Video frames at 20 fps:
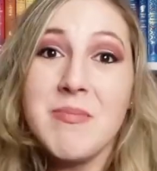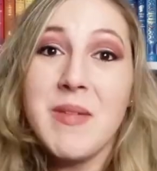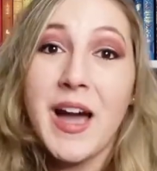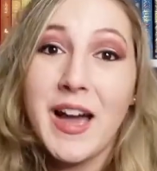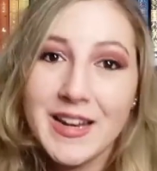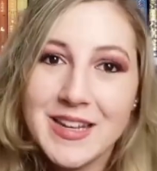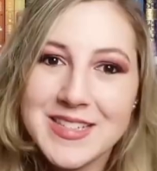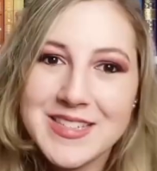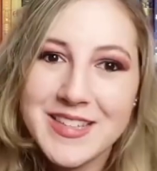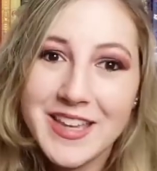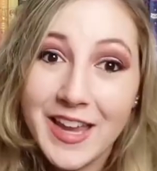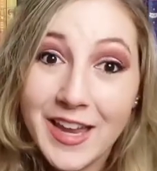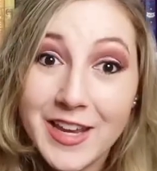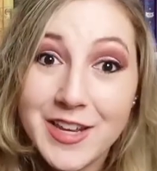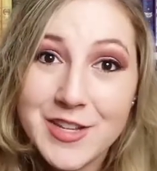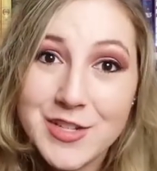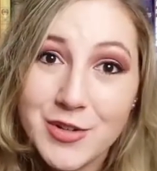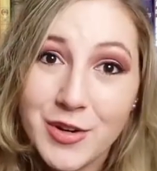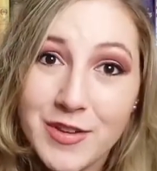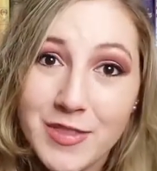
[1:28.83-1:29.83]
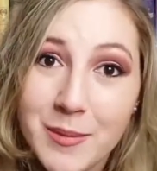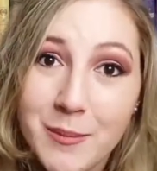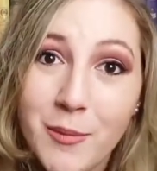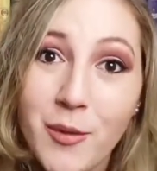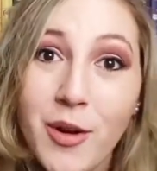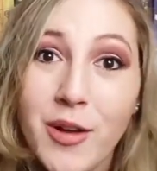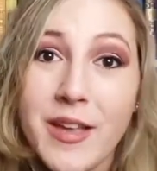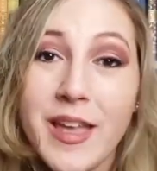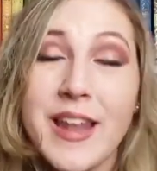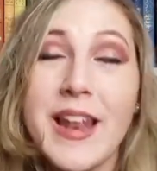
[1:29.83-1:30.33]
honestly, I enjoyed the
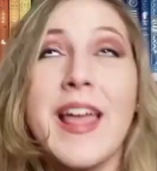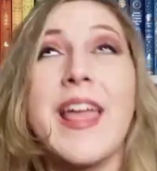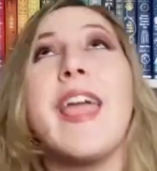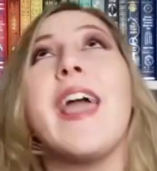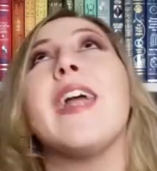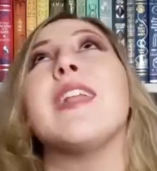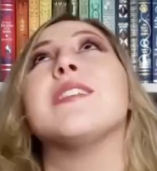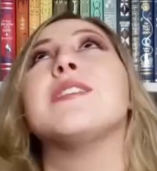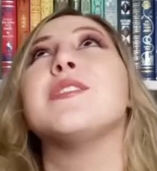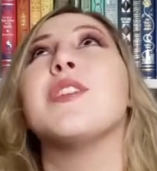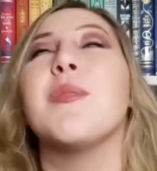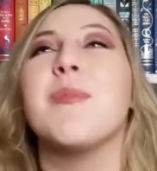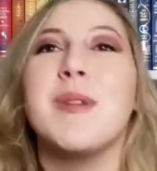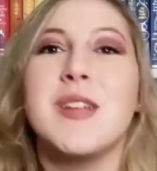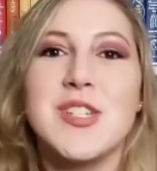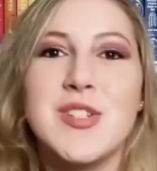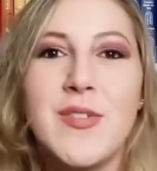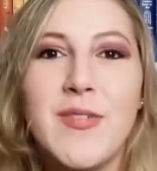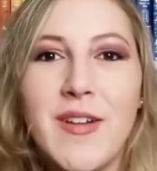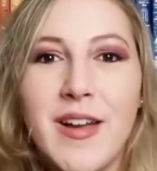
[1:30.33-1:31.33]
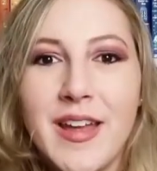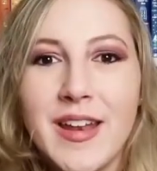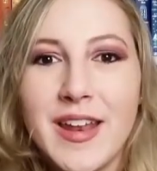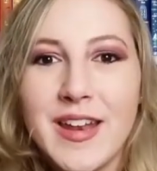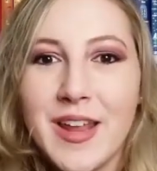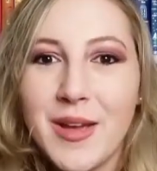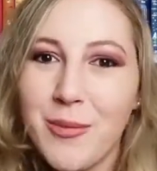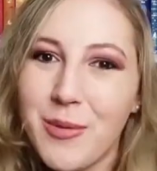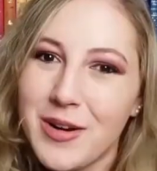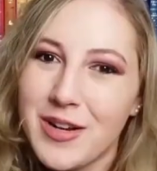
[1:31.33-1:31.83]
book and I had so much fun,
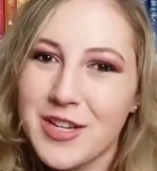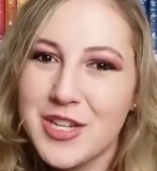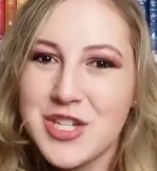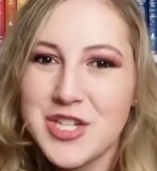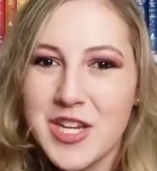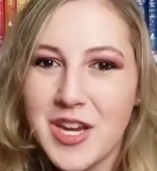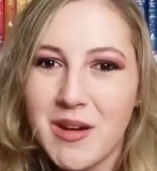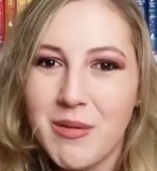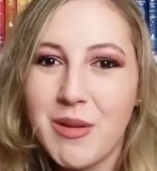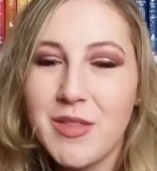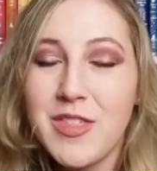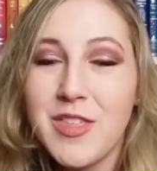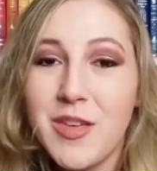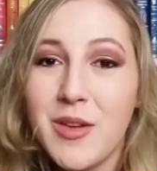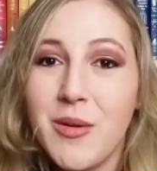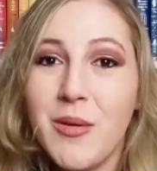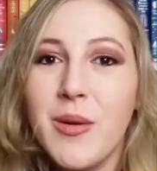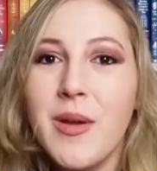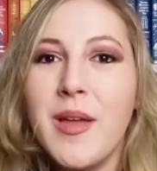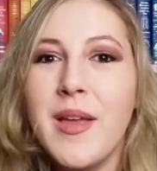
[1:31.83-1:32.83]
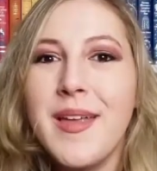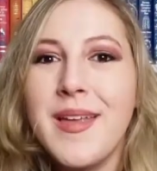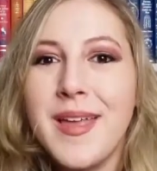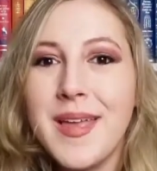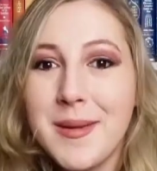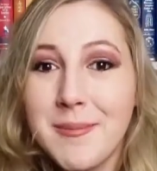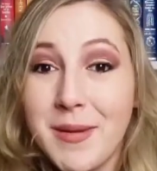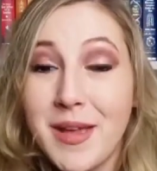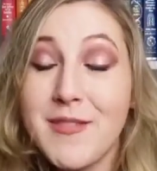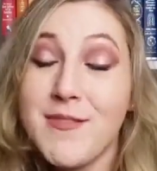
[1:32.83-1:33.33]
and I want to share with you
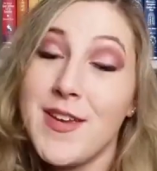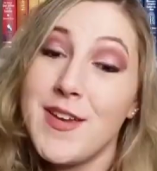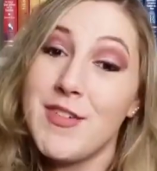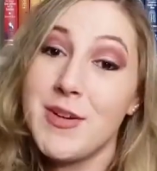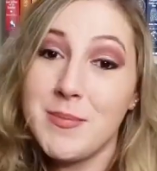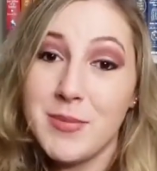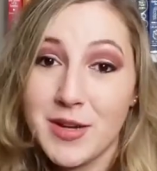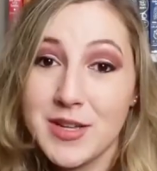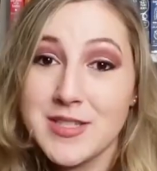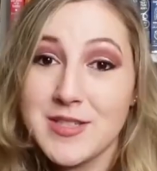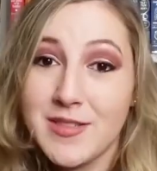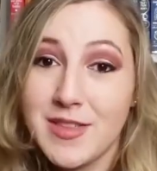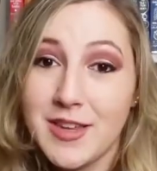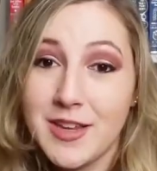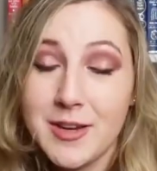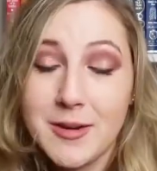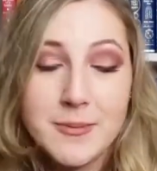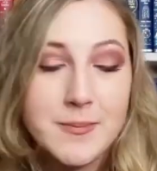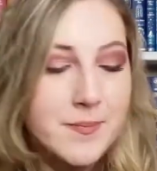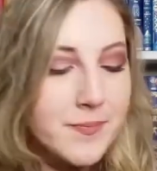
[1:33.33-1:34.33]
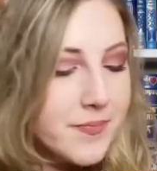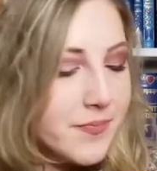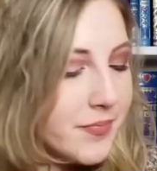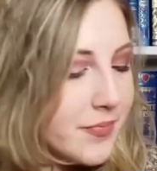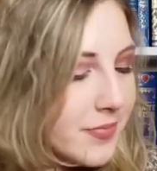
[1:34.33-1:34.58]
my favorite books of the year.